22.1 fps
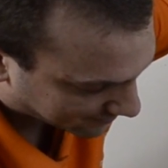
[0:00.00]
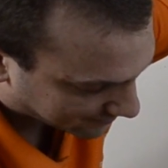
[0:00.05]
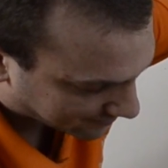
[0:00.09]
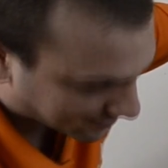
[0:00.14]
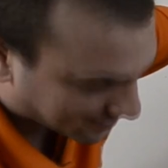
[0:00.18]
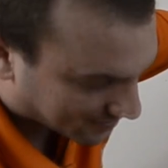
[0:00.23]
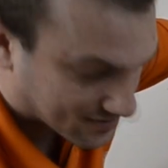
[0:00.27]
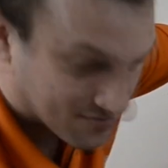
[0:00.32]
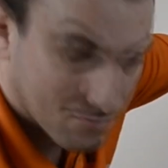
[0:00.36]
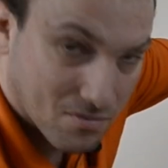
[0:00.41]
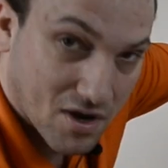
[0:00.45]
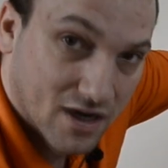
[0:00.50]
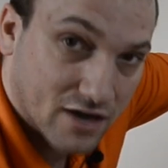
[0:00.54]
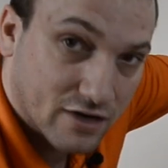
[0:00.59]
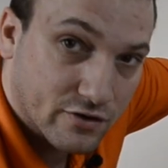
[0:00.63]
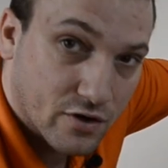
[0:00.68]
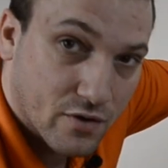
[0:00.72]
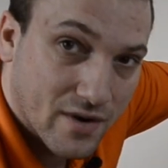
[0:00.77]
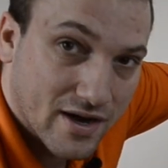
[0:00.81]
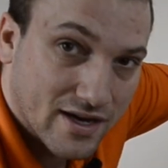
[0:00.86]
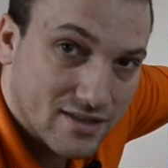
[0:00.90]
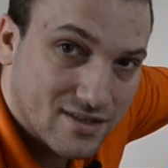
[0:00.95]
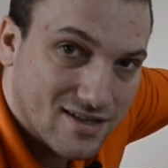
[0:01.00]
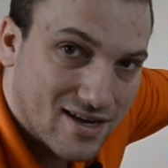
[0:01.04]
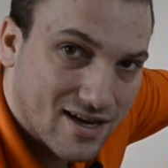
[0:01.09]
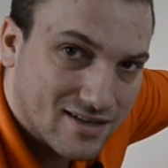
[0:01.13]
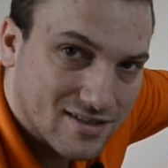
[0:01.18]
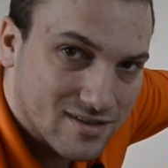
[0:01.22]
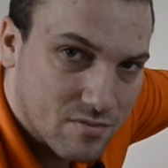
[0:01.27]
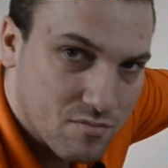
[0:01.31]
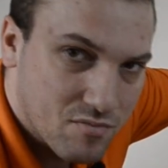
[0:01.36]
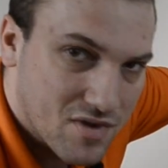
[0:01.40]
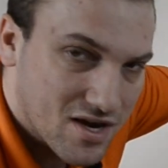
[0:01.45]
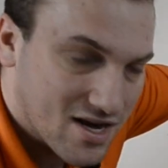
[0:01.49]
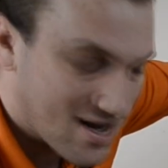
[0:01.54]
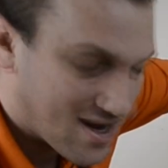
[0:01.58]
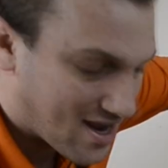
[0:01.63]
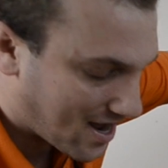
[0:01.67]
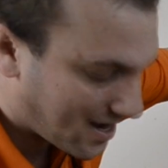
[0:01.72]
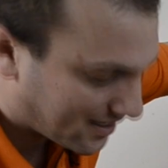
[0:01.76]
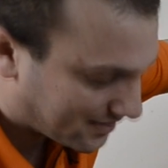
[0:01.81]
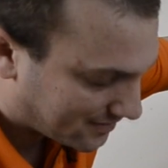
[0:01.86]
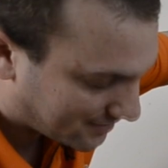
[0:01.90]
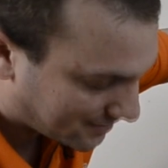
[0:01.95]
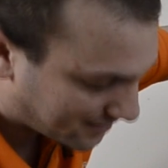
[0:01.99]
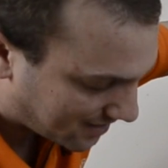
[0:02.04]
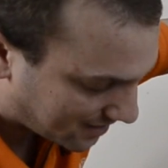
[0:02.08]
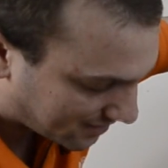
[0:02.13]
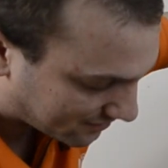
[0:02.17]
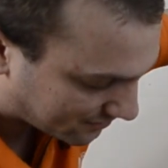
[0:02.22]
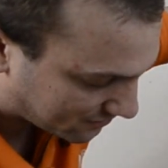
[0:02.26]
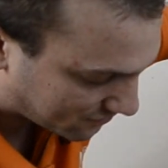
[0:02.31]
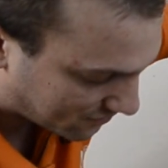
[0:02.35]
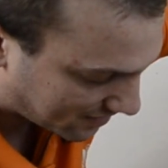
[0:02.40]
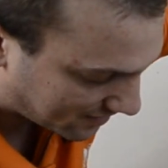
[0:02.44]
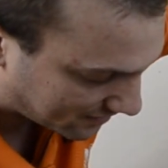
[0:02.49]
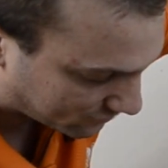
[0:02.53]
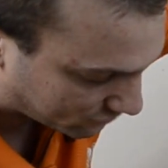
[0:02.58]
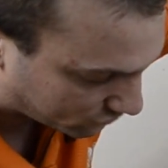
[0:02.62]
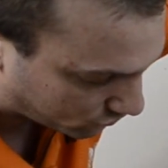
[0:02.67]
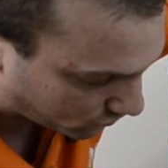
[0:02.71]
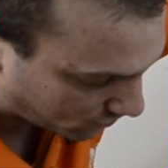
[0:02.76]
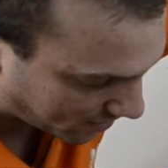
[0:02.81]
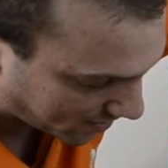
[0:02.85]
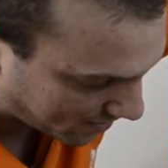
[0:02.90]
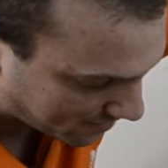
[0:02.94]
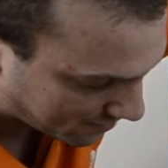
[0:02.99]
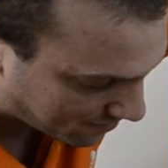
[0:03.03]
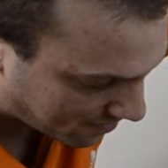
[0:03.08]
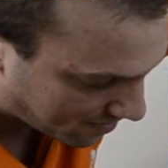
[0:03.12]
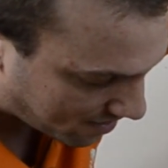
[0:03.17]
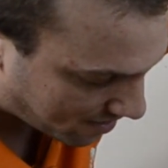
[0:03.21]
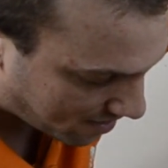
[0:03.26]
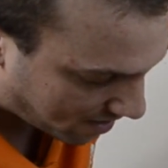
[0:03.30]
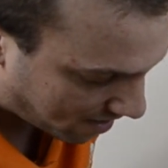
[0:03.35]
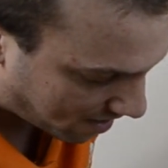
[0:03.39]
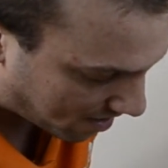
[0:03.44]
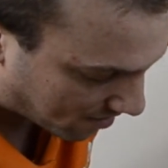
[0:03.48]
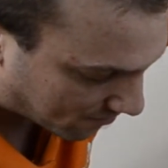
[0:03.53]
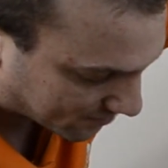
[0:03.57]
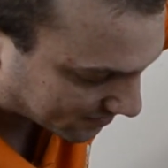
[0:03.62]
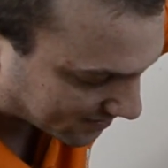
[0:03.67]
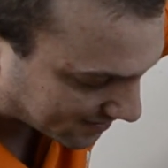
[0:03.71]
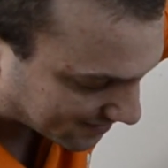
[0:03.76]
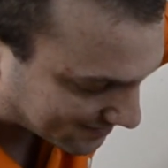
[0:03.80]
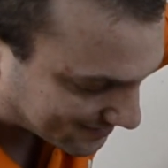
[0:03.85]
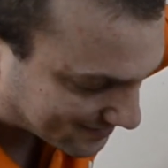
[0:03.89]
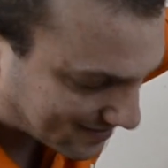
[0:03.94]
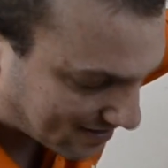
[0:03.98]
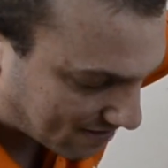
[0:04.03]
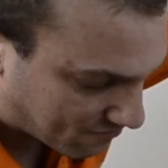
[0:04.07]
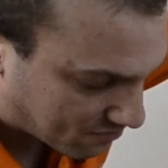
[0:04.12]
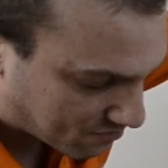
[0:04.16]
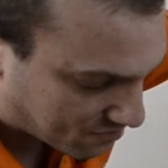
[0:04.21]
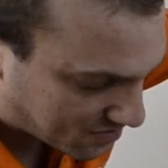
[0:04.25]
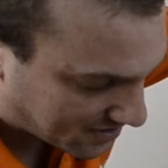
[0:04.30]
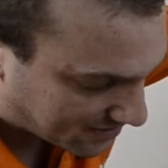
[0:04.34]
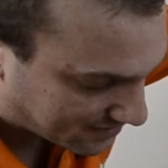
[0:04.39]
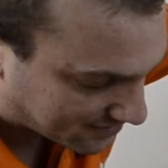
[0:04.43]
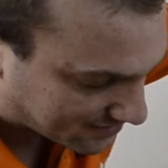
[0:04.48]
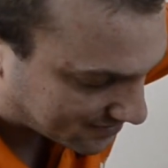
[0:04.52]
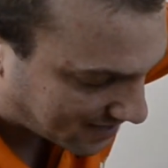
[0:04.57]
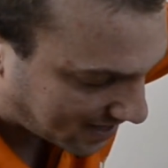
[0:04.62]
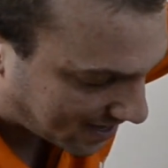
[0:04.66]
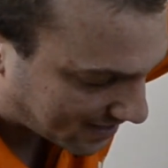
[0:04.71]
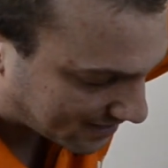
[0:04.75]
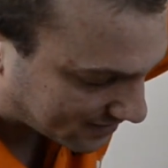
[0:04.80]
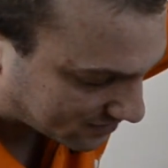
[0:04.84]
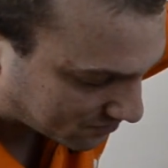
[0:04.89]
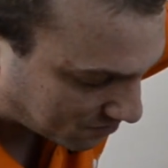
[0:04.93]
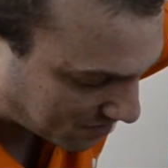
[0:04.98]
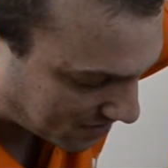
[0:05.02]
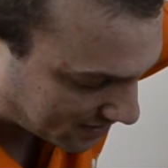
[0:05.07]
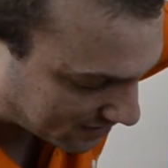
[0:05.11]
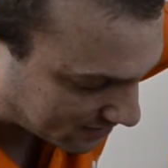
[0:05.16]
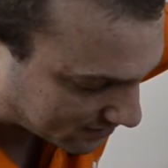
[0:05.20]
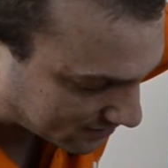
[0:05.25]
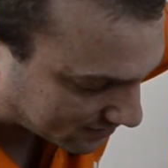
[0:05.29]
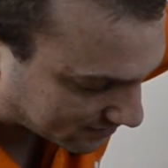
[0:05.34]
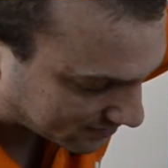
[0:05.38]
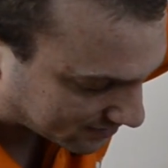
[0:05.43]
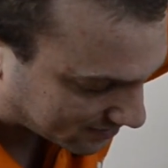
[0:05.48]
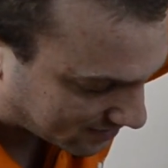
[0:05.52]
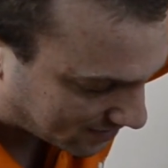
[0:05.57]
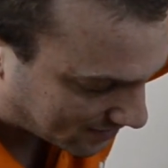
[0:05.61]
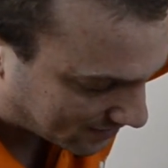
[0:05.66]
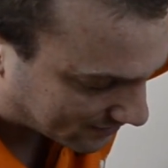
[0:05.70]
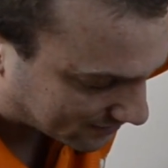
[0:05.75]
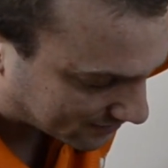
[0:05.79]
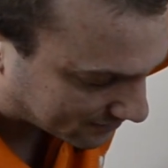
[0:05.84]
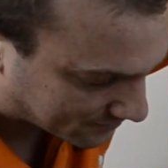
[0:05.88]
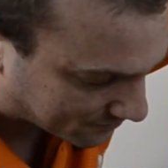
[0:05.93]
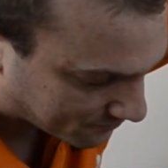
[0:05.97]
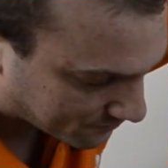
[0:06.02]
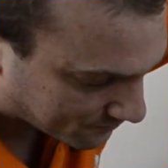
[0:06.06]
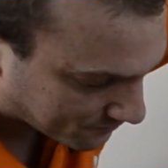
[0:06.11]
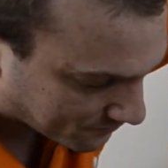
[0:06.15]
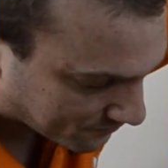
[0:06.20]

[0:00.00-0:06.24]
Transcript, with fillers: T X, Micro A T X, and Mini I T X, so that's great. Um, it's got seven P C I expansion slots,